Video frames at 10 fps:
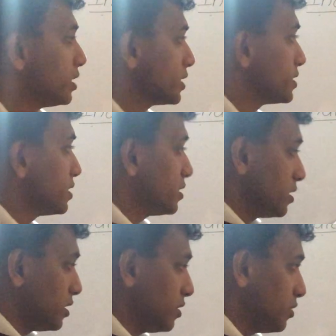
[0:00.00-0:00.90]
Is the
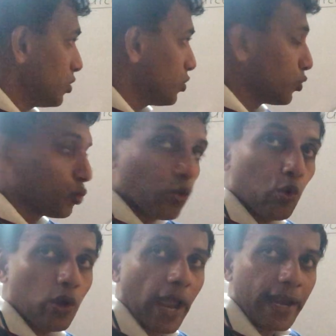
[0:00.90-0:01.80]

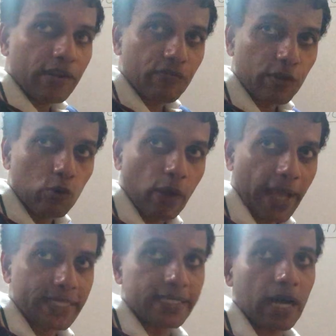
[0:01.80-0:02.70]
rule and few
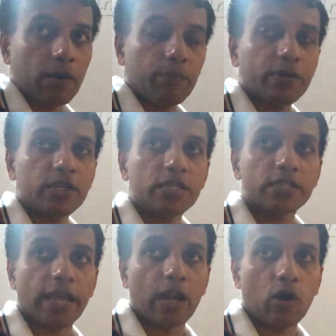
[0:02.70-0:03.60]

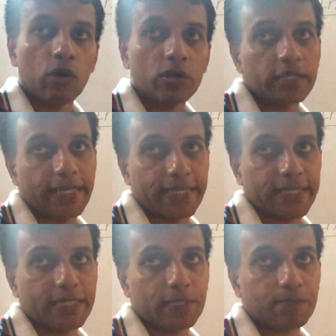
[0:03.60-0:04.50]
examples along
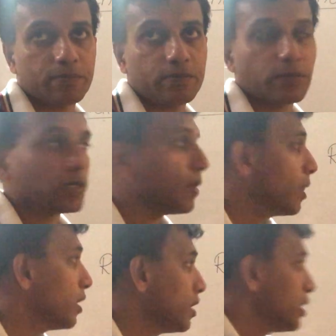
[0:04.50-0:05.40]
this.
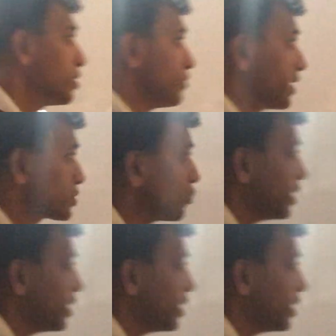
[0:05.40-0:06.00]
Next